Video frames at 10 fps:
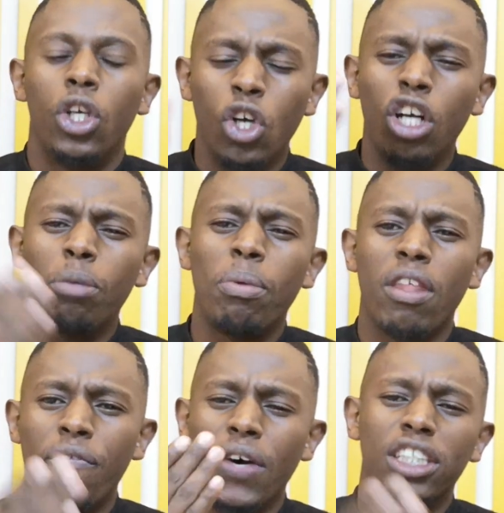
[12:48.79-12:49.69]
Don't be
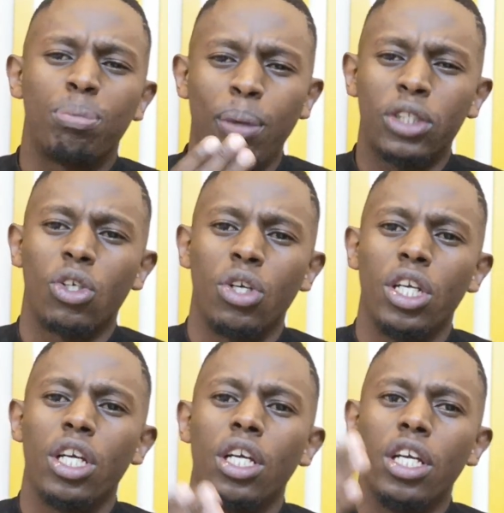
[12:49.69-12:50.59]
the first
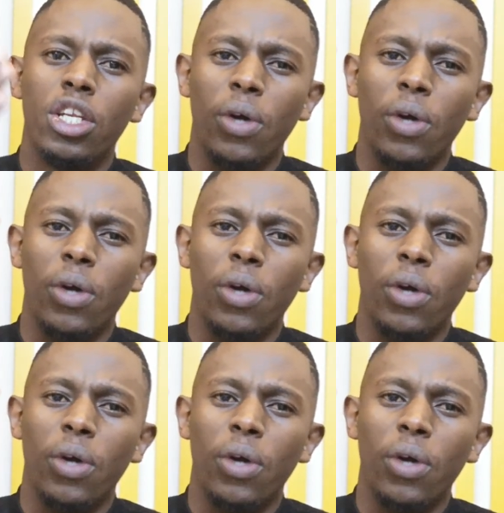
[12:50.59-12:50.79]
person in